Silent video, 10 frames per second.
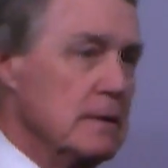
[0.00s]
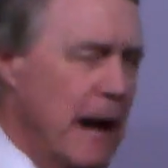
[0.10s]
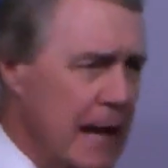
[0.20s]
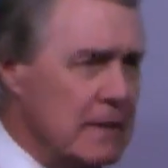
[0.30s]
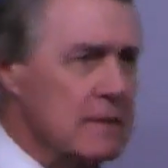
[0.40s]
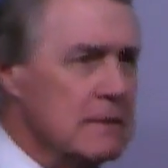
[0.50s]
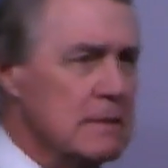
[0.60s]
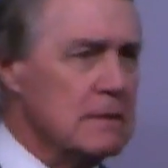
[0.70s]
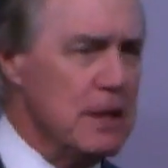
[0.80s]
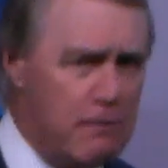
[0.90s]
Right?
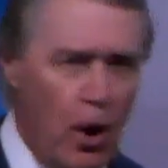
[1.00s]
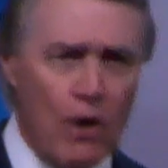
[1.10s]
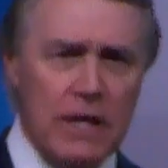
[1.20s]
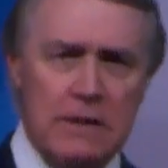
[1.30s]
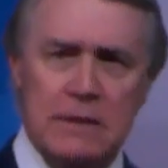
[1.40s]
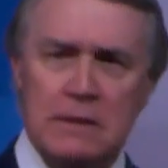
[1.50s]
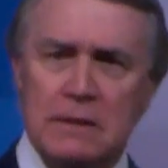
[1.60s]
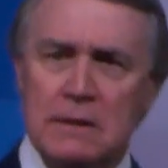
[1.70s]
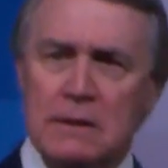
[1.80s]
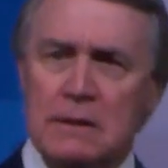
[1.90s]
You've heard it.
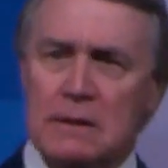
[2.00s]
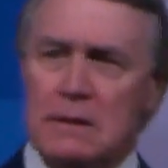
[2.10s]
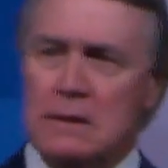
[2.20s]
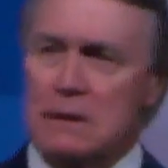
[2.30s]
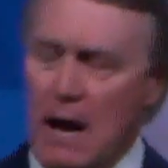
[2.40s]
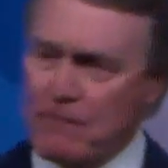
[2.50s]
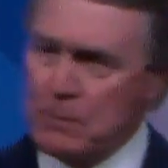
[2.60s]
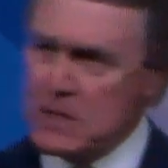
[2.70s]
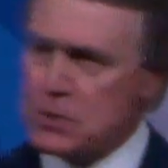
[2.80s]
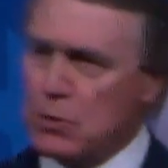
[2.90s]
Not
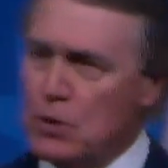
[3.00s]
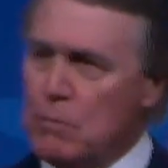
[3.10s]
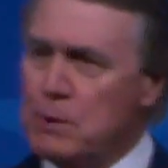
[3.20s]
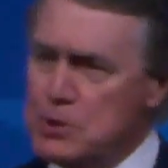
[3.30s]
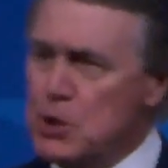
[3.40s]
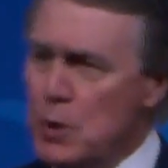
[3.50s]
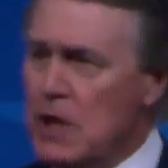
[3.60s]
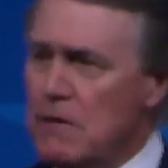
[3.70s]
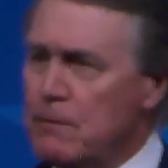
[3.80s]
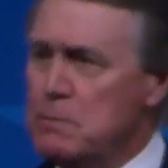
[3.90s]
from this group, but you
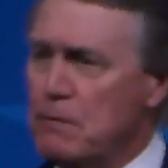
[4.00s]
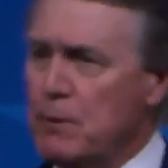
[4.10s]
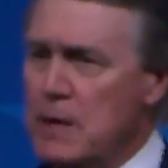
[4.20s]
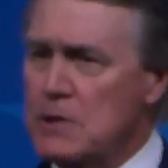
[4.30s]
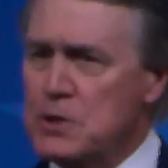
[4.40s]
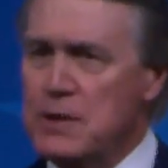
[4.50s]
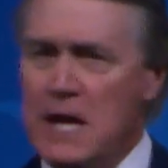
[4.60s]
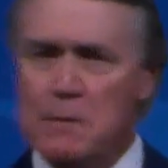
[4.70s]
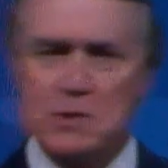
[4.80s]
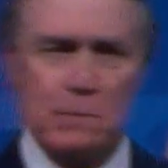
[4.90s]
hear it from your friends, your
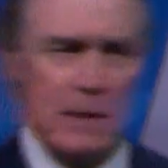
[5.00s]
neighbors, the